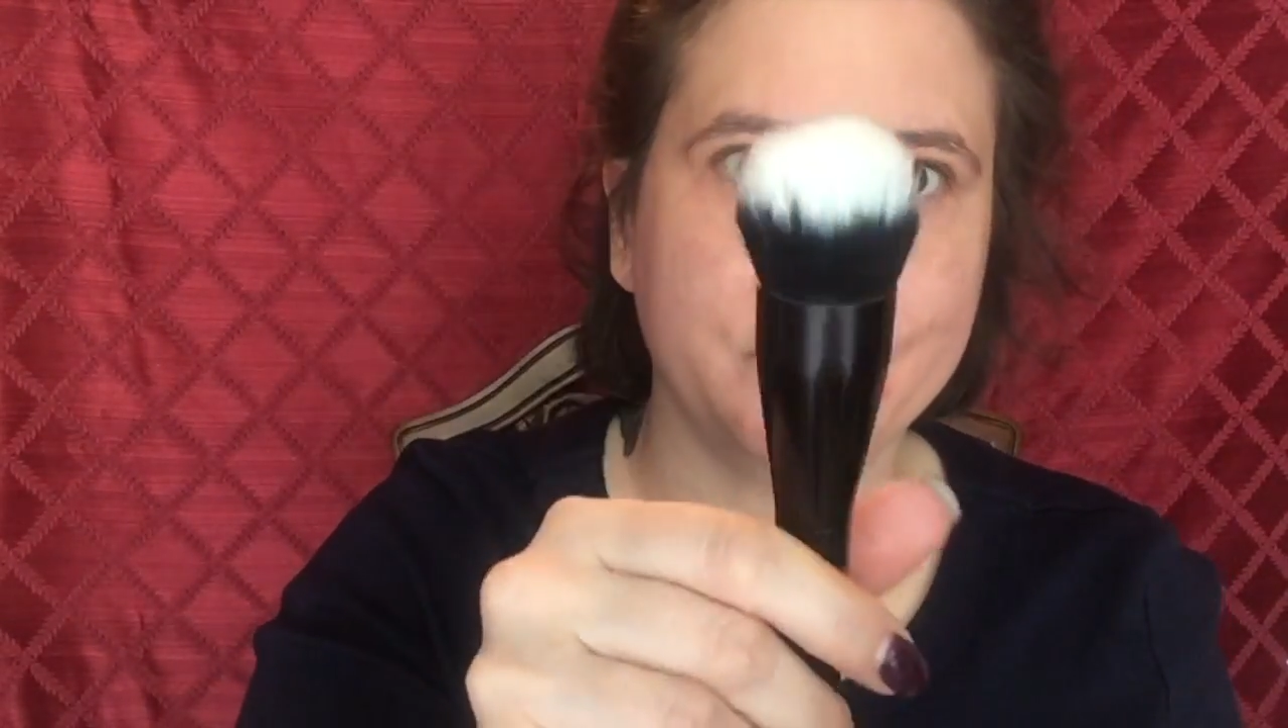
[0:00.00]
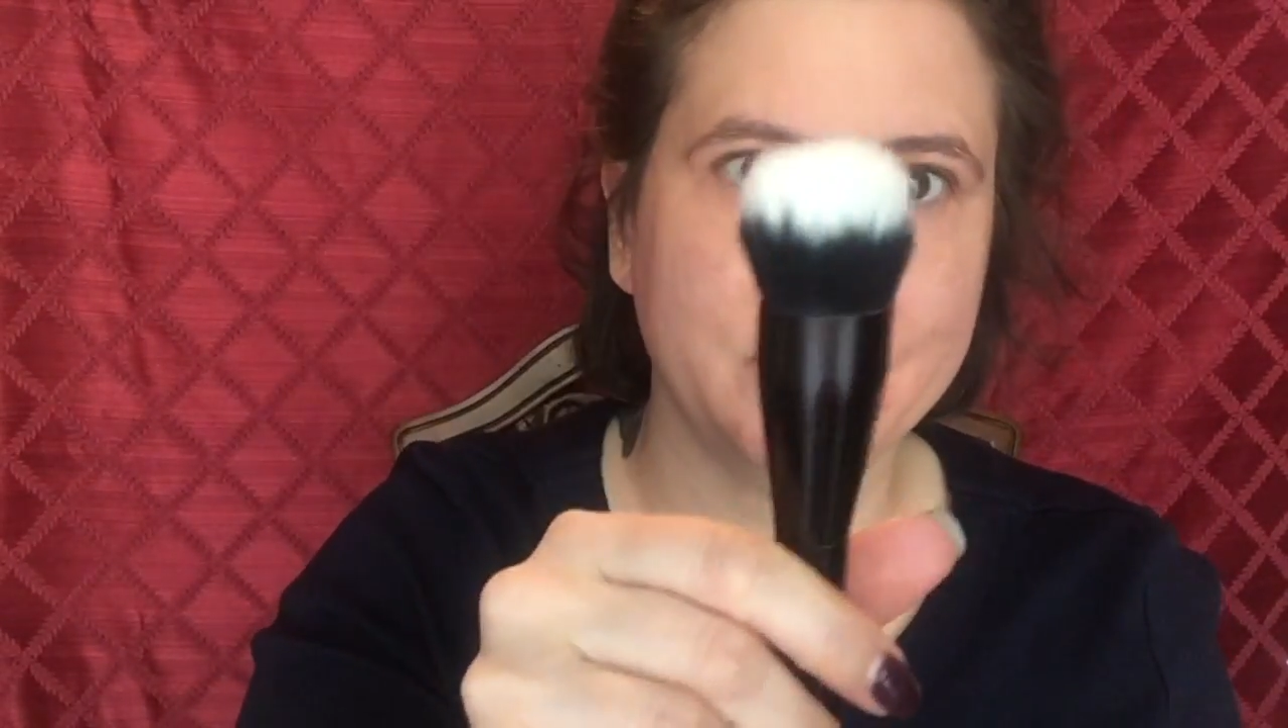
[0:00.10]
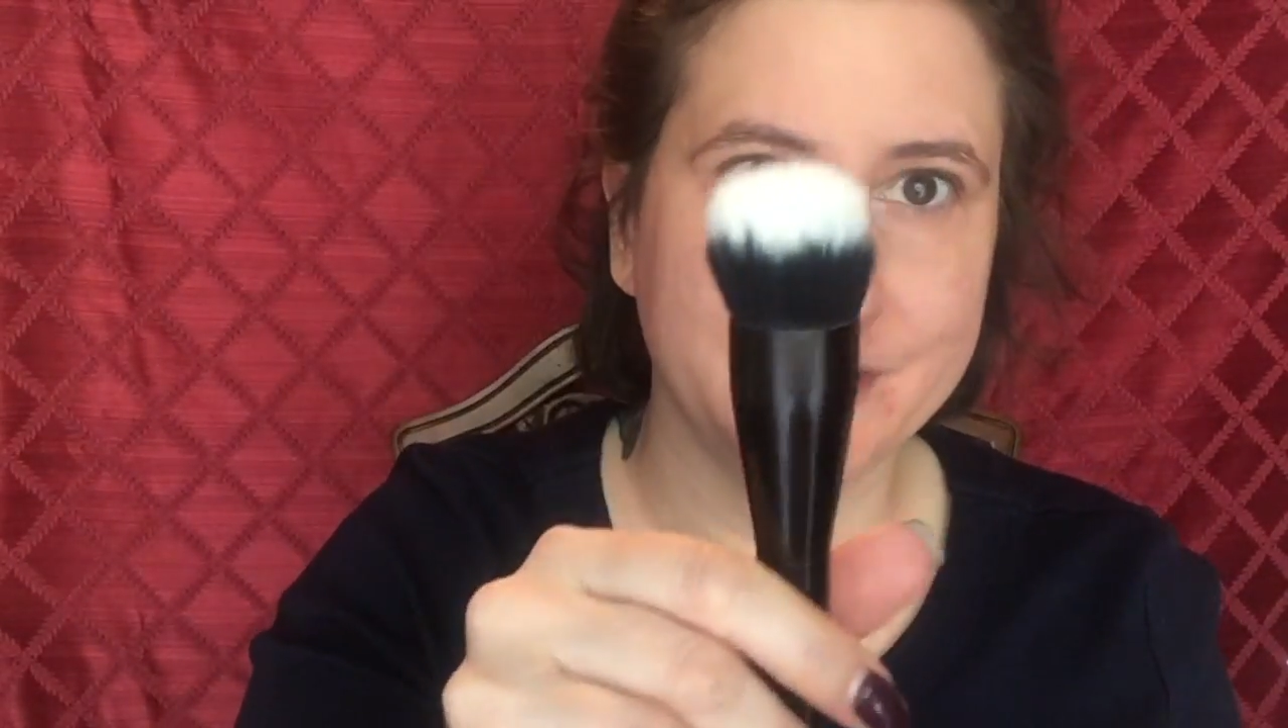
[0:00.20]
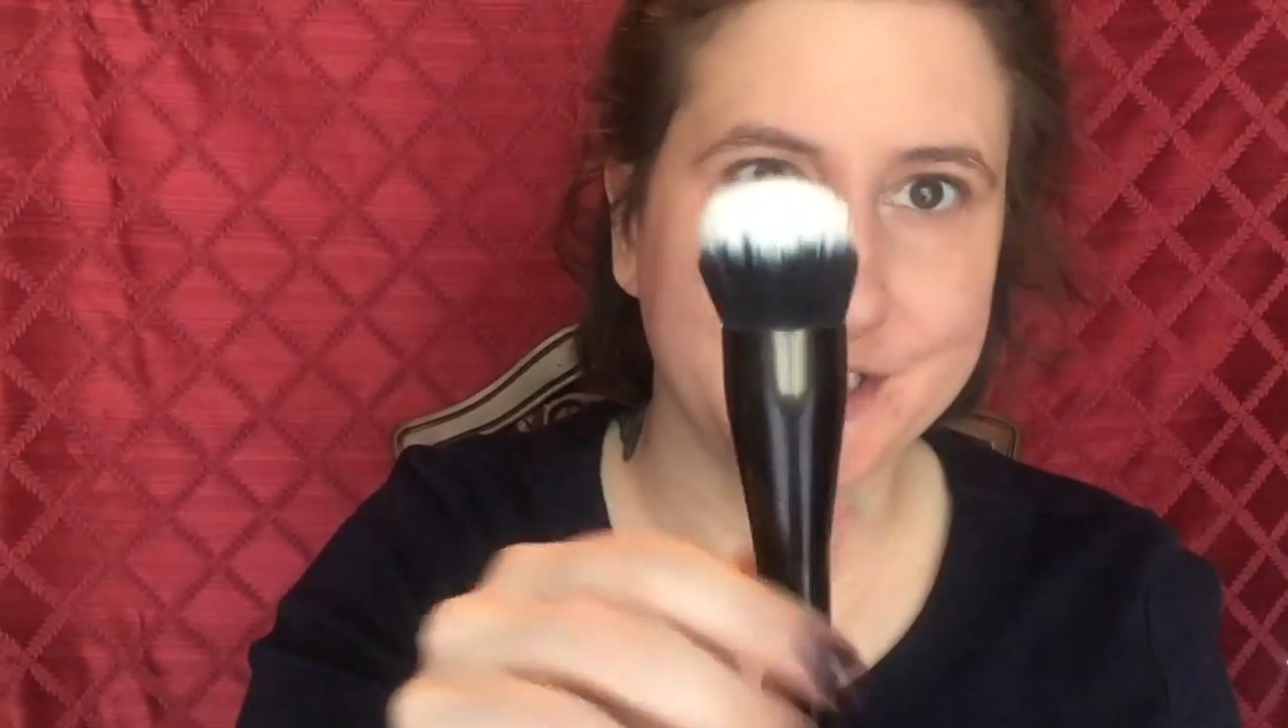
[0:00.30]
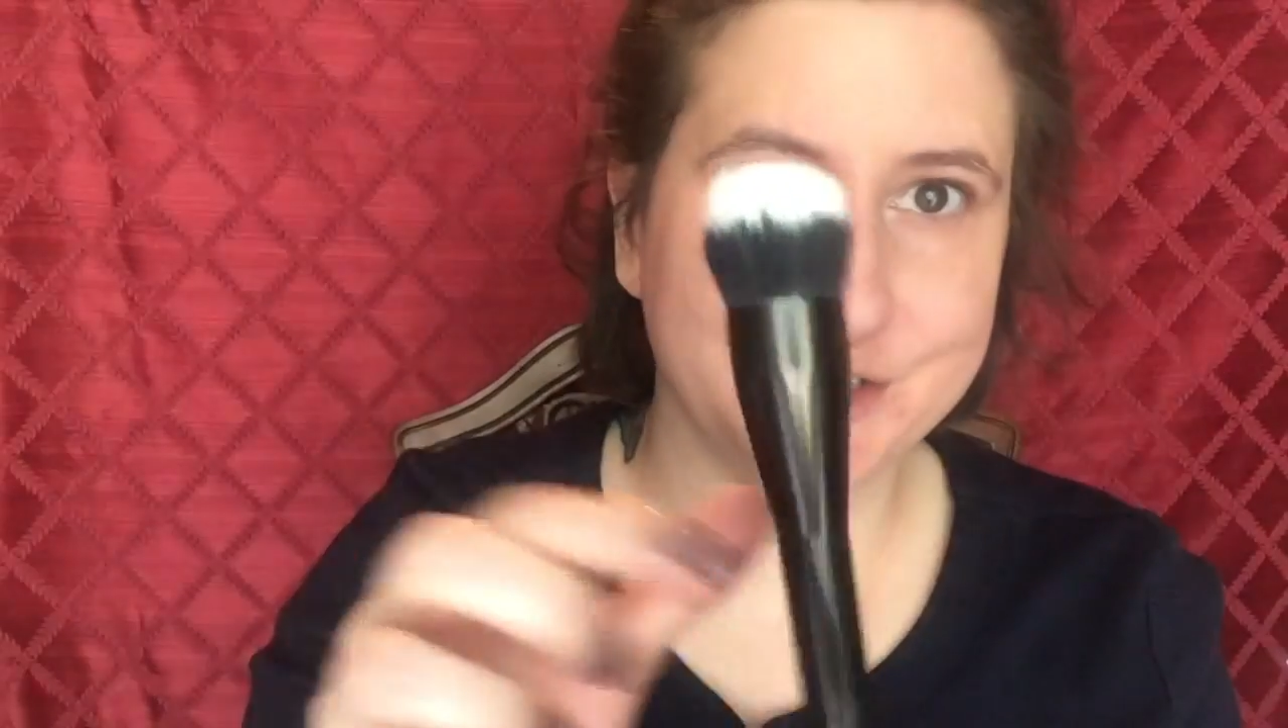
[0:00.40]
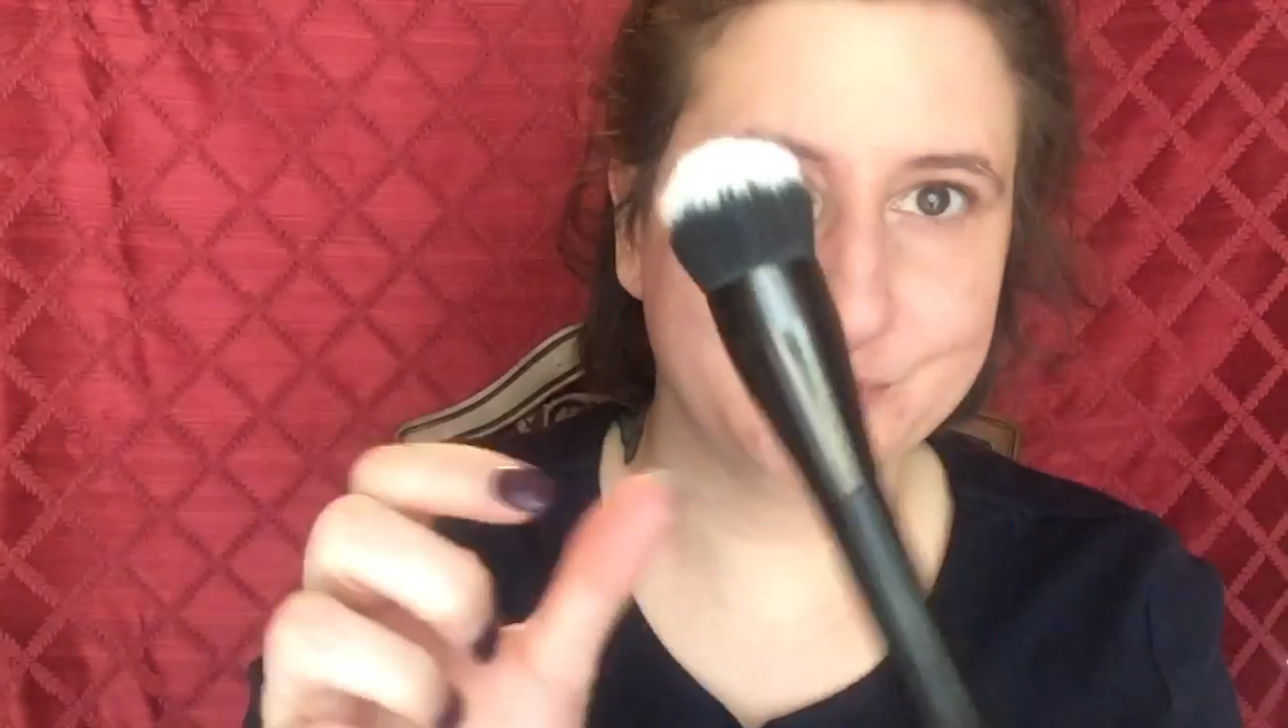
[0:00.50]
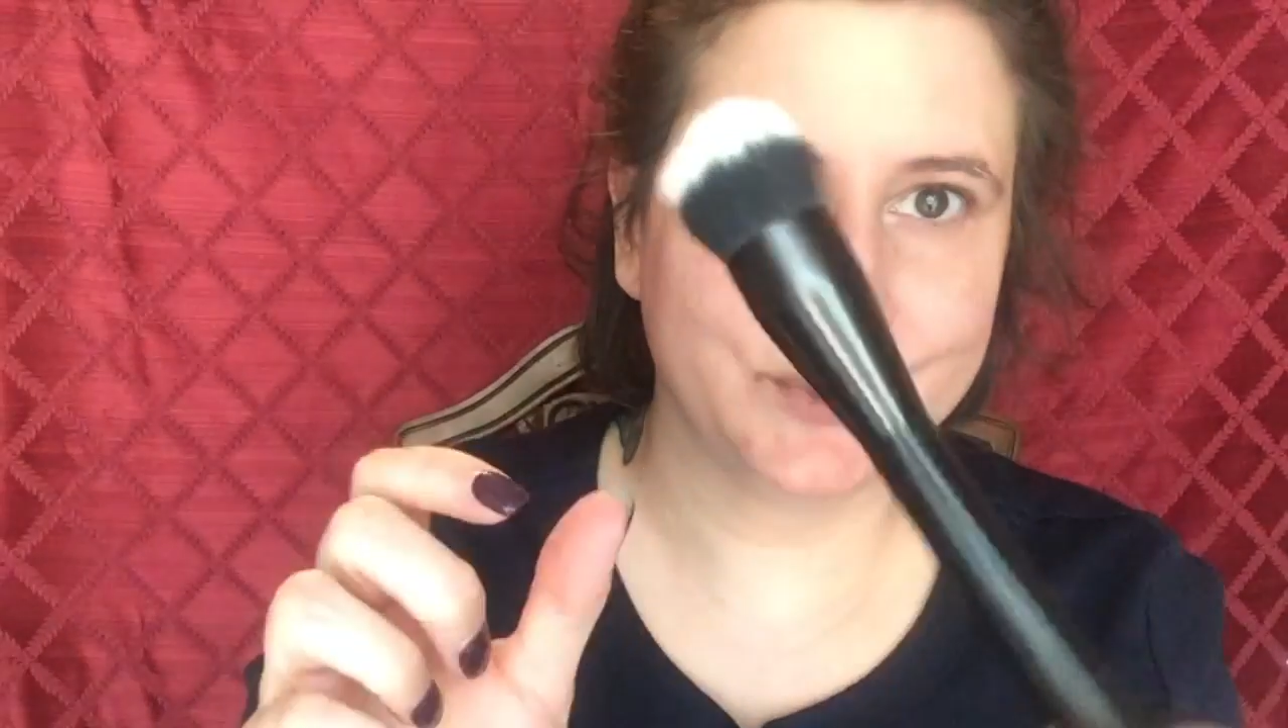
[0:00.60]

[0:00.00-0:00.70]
foundation